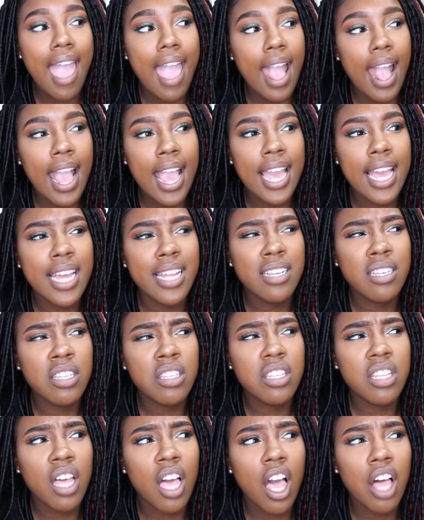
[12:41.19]
And
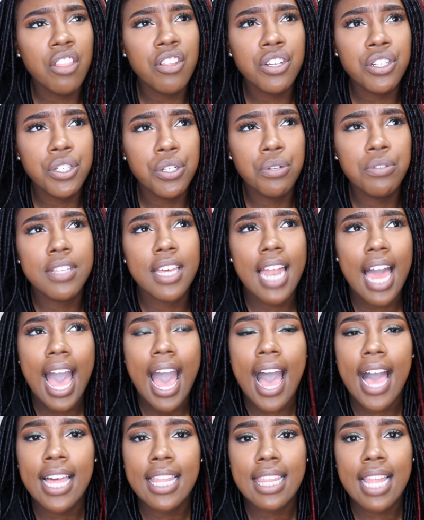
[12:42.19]
the other dude that
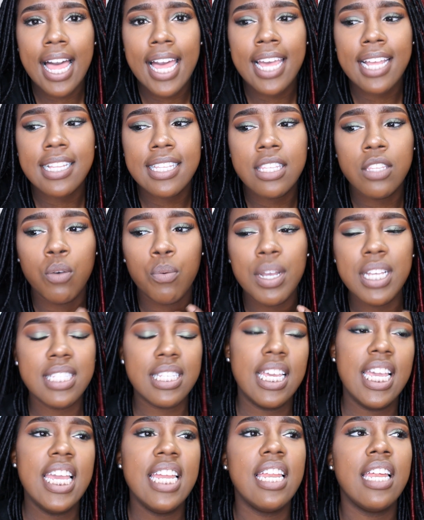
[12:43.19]
I like, the
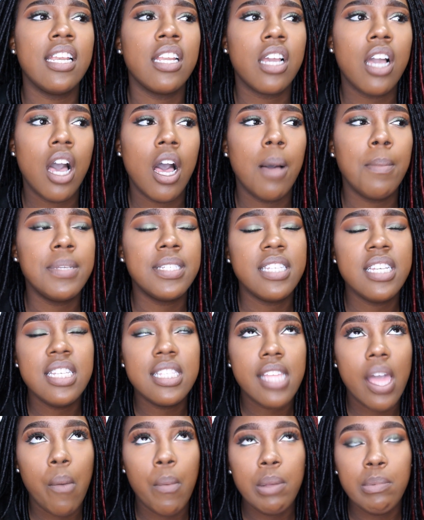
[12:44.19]
reason he didn't come is he
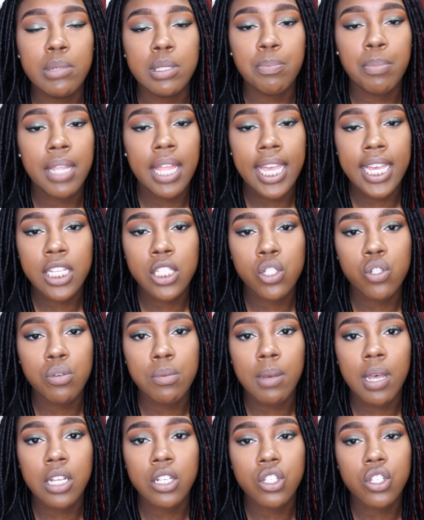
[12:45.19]
said we was playing too
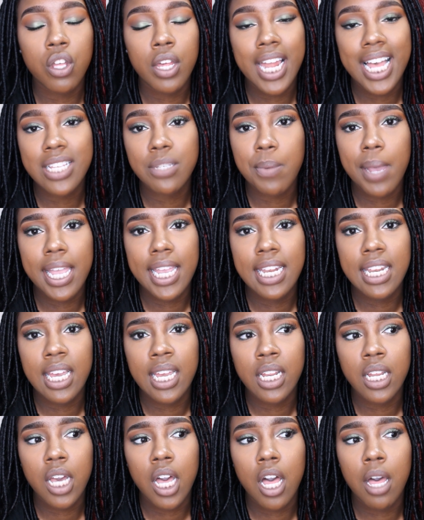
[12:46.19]
much, so that's why he
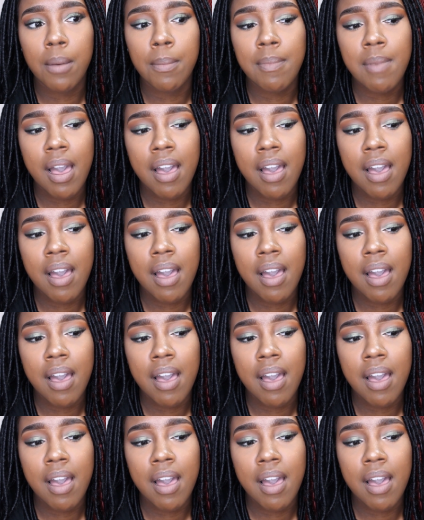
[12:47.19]
didn't come.